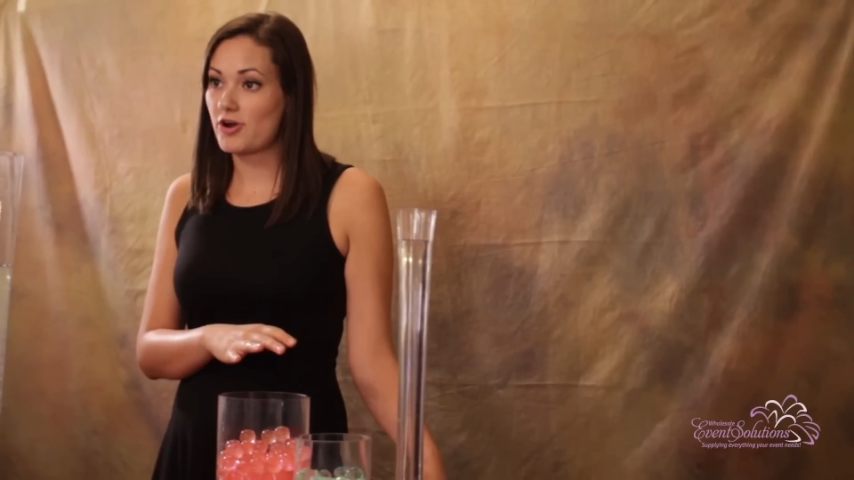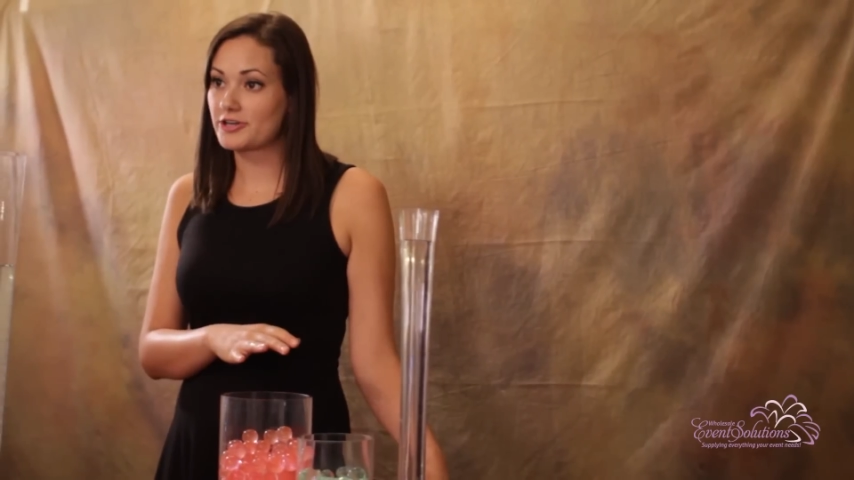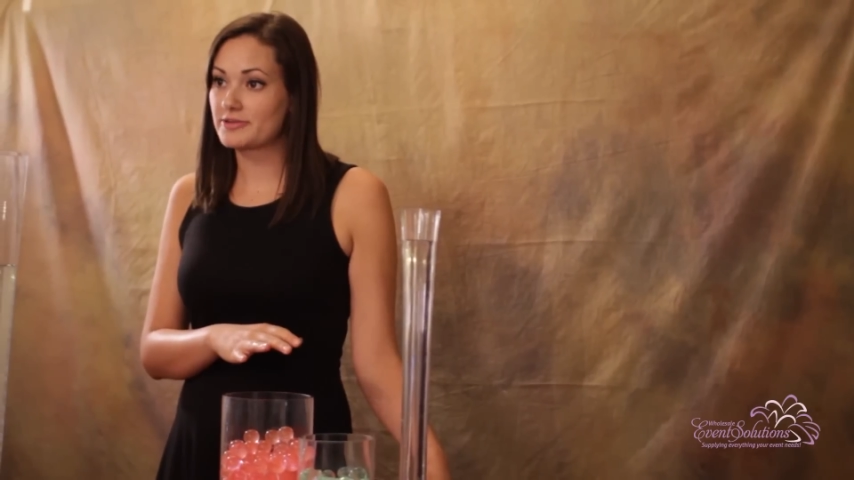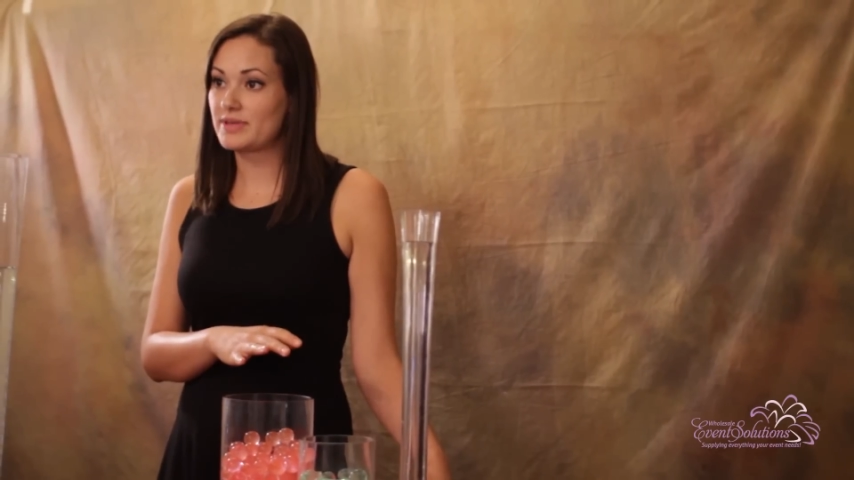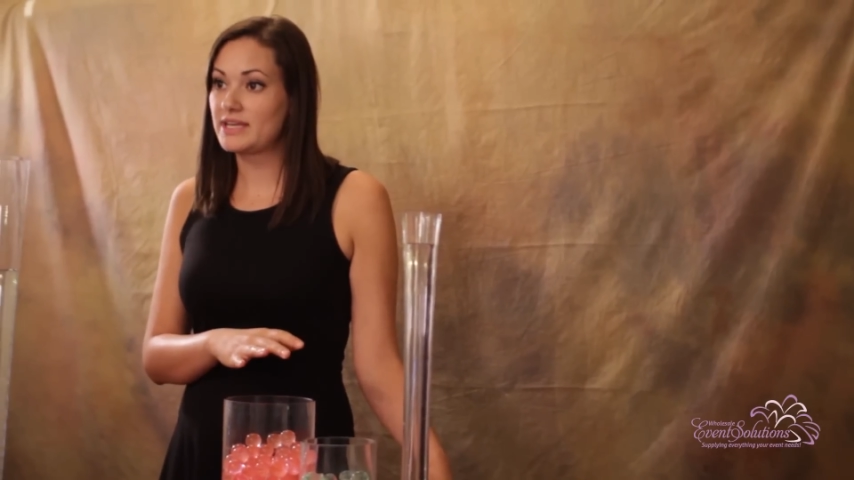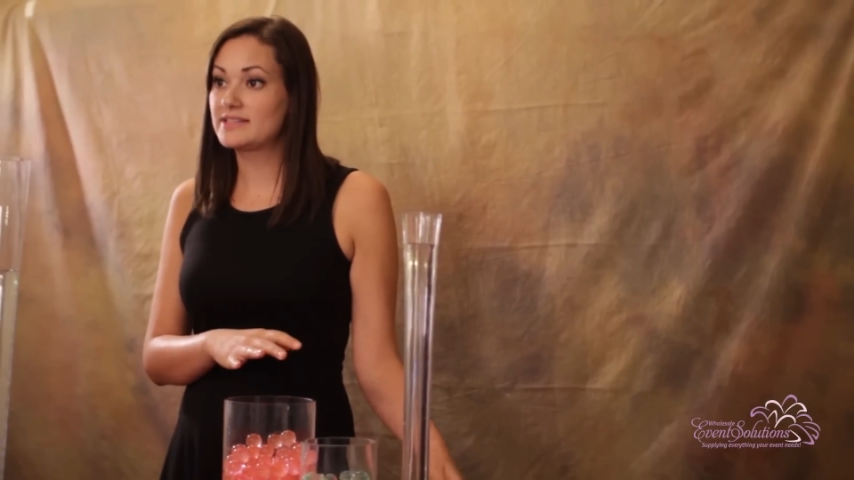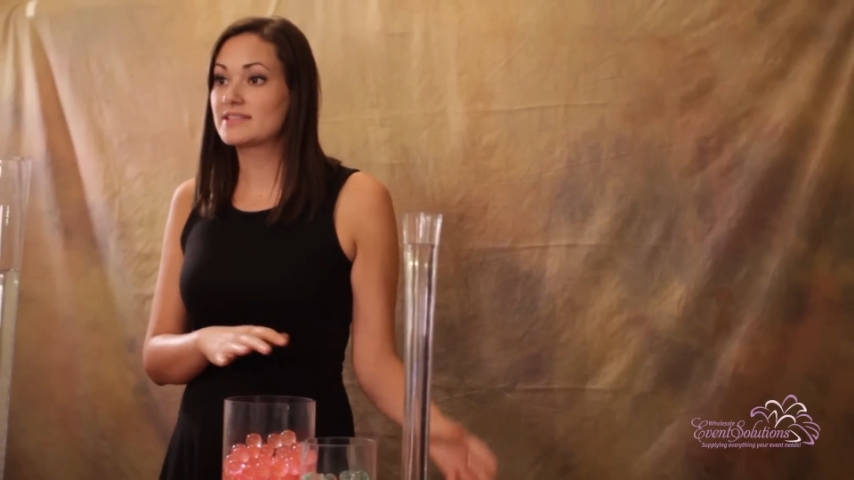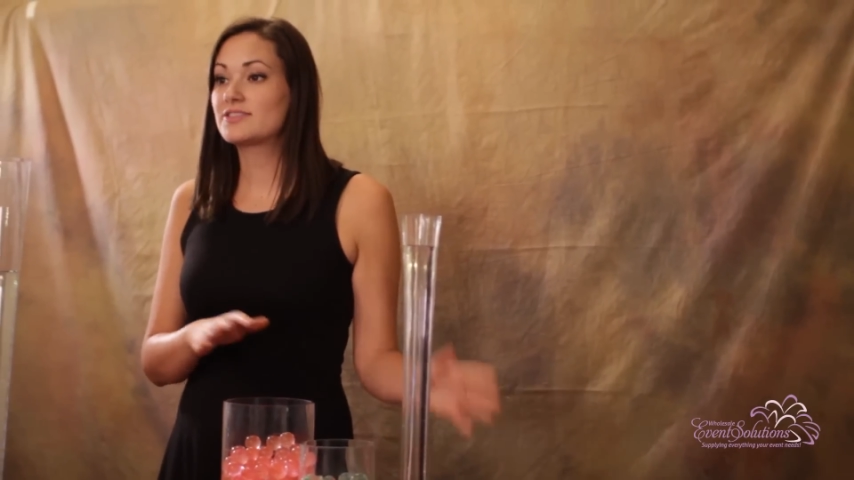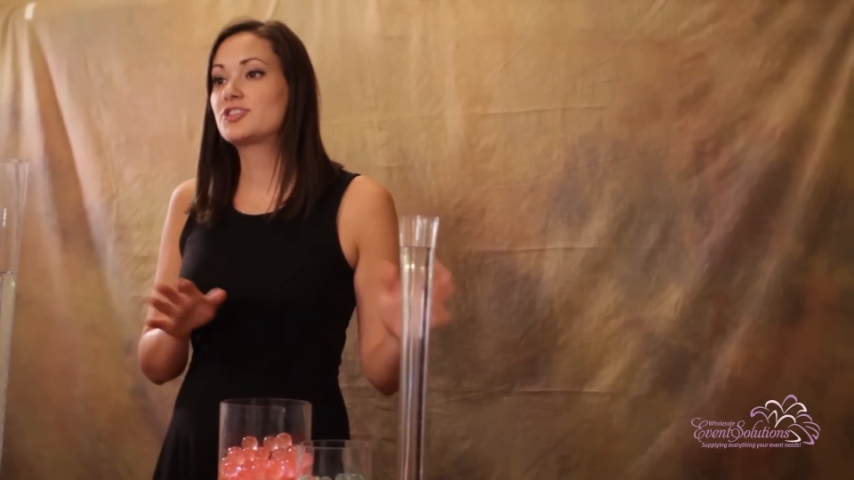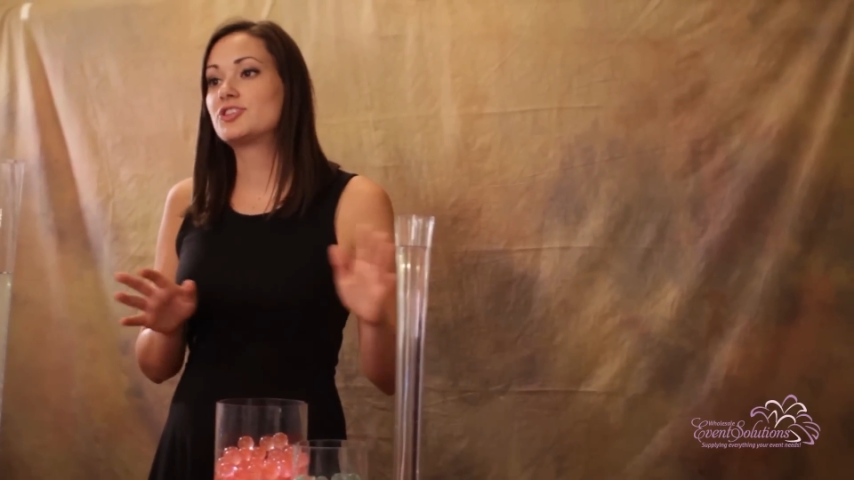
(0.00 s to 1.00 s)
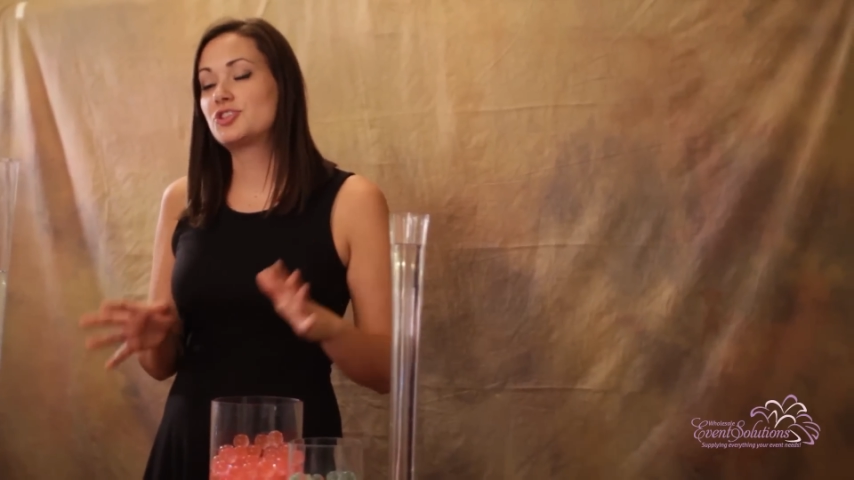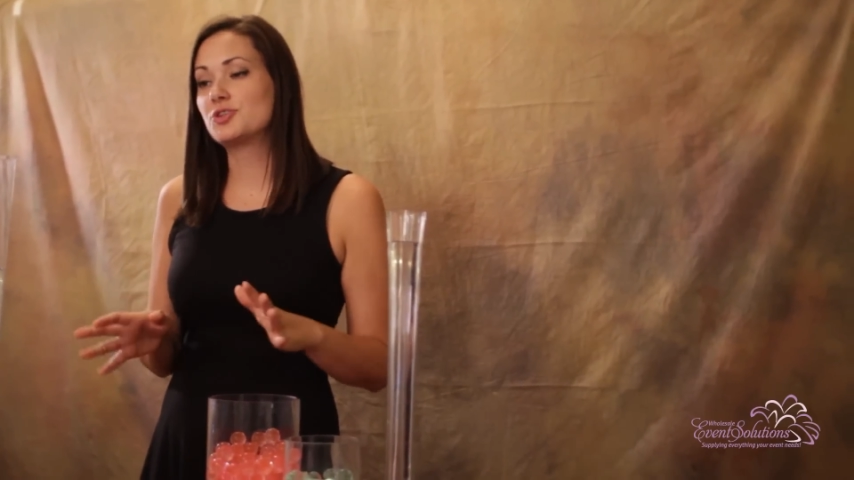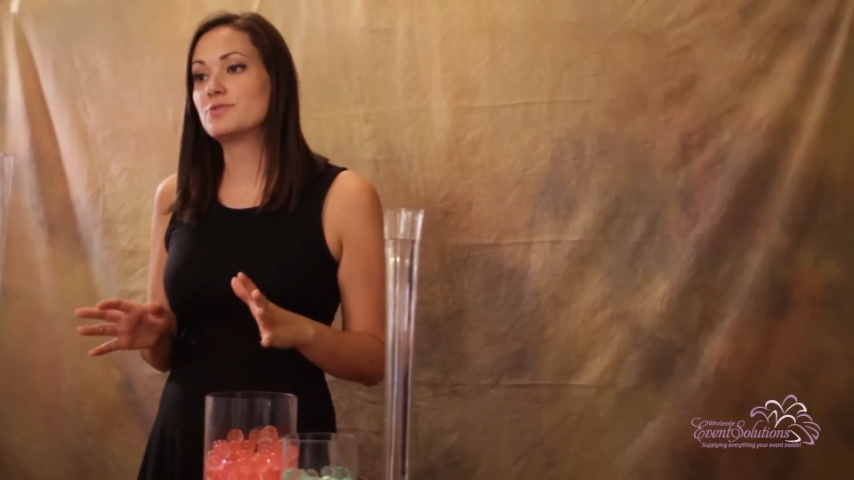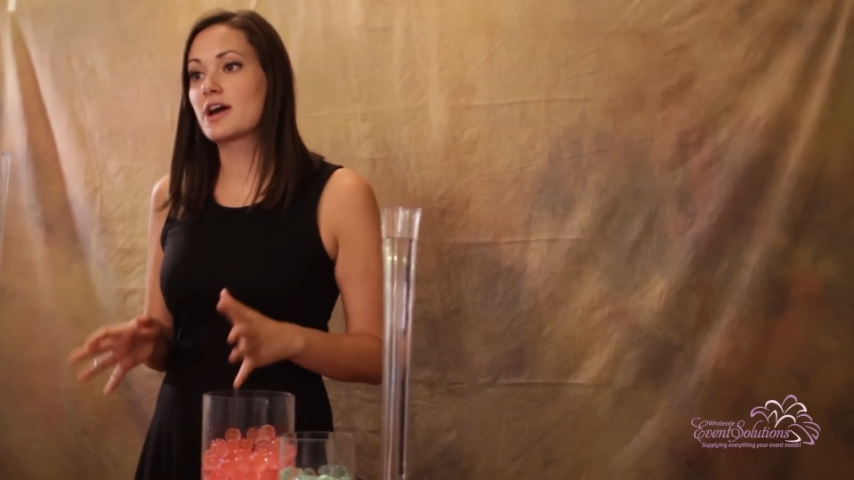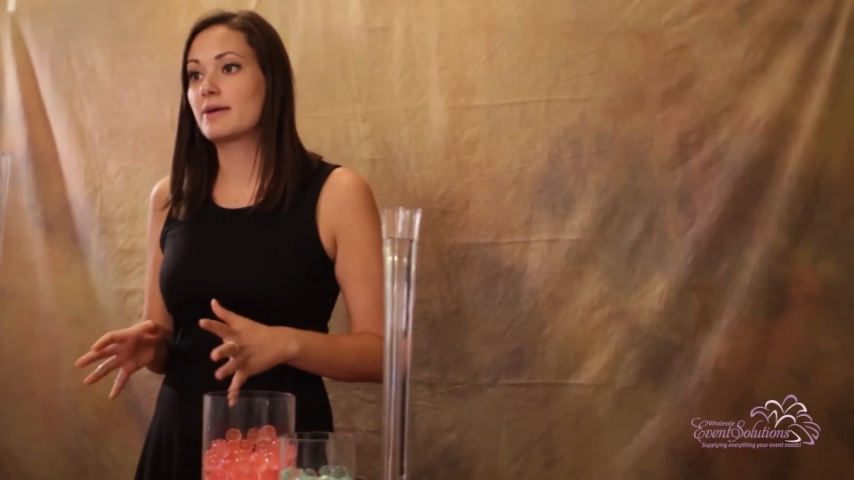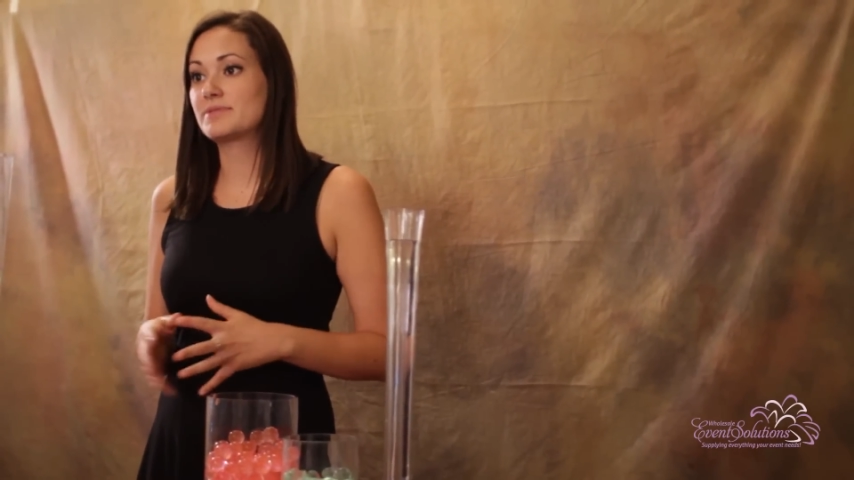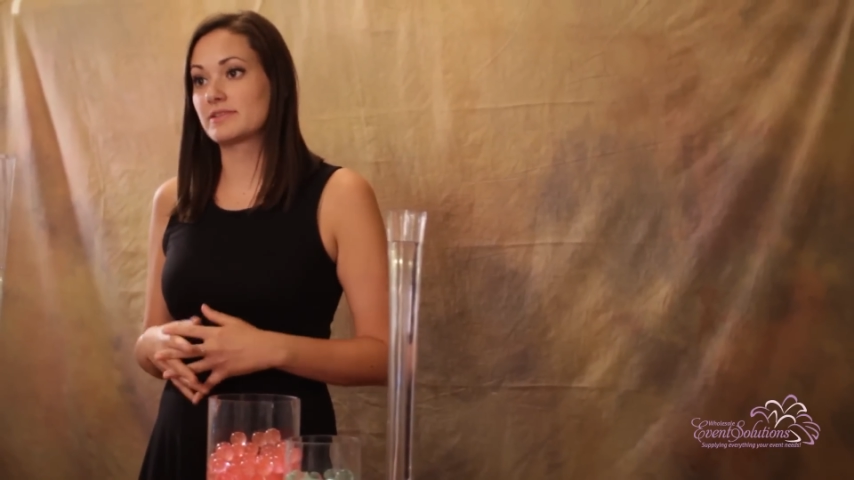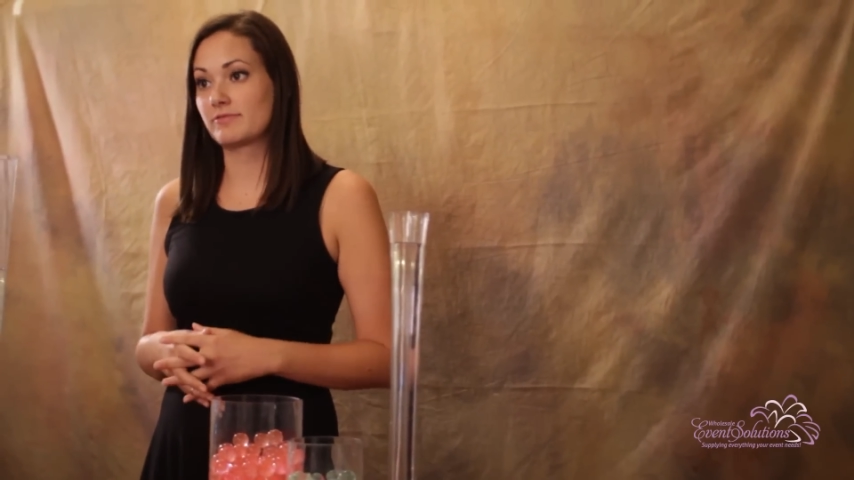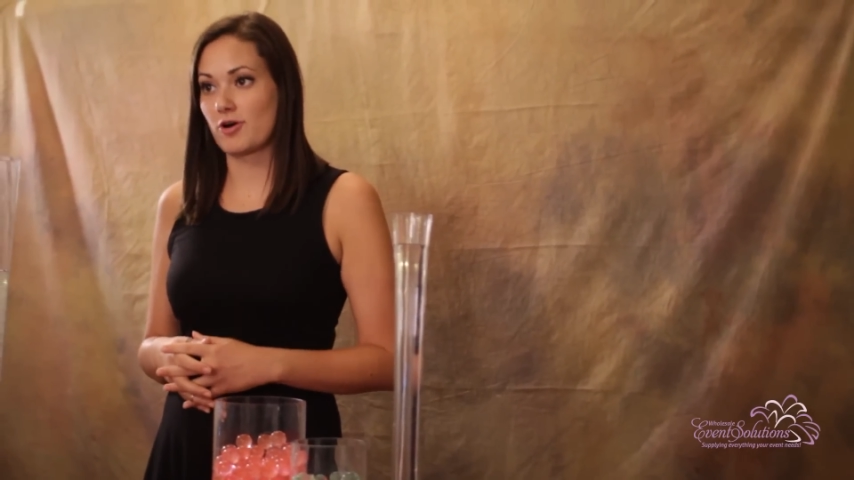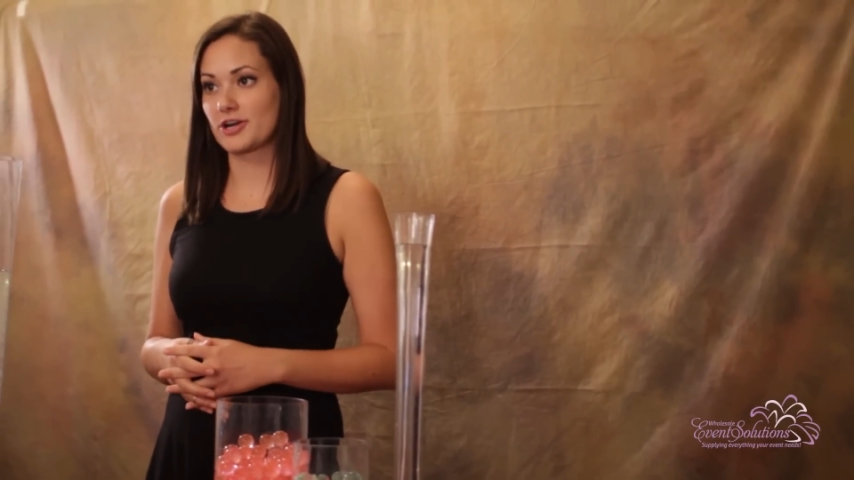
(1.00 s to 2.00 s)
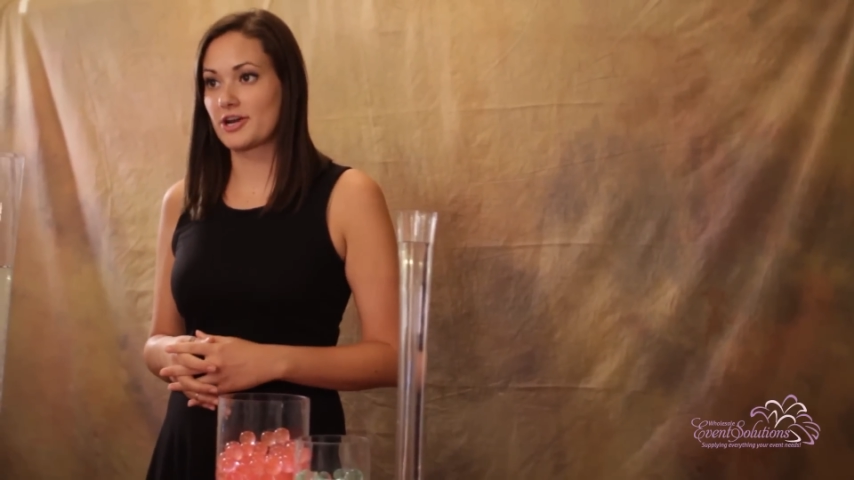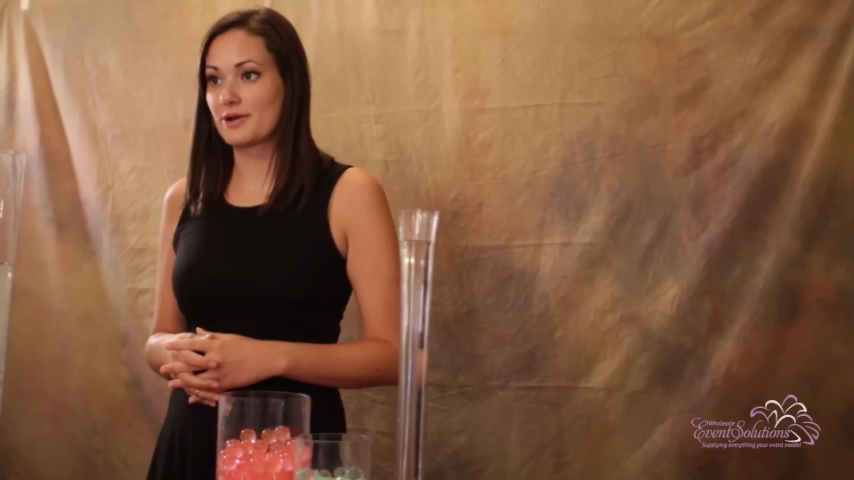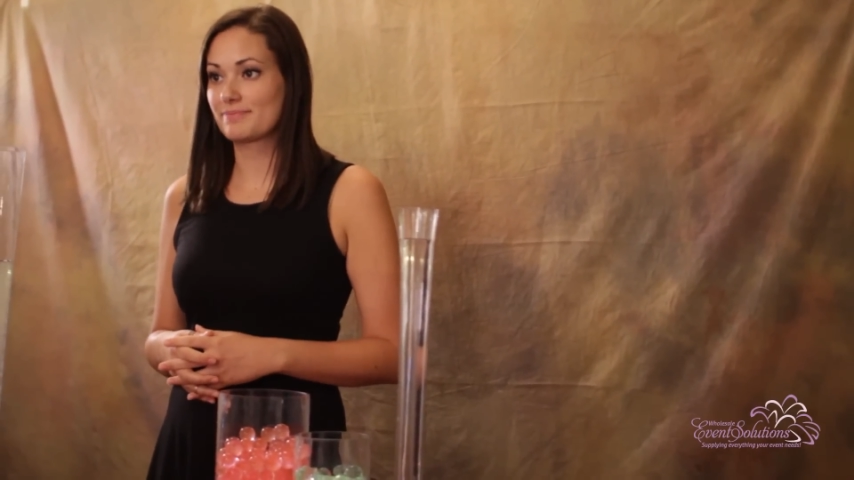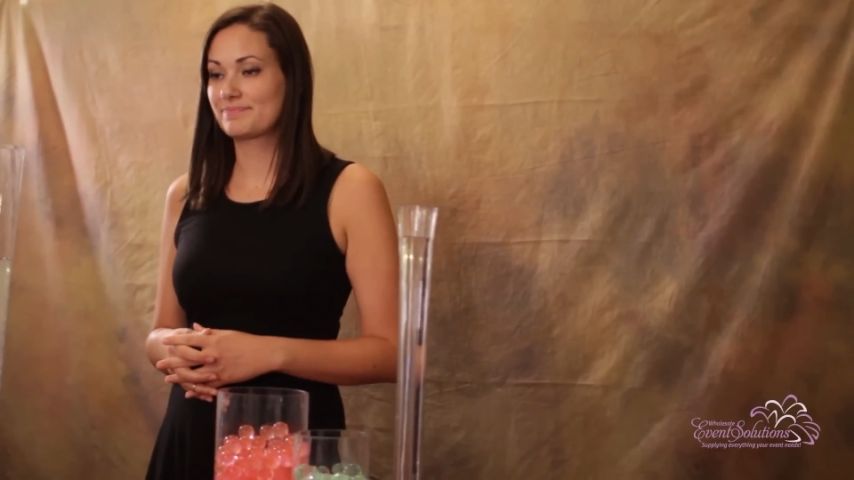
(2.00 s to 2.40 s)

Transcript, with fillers: water beads to 2 cups of water.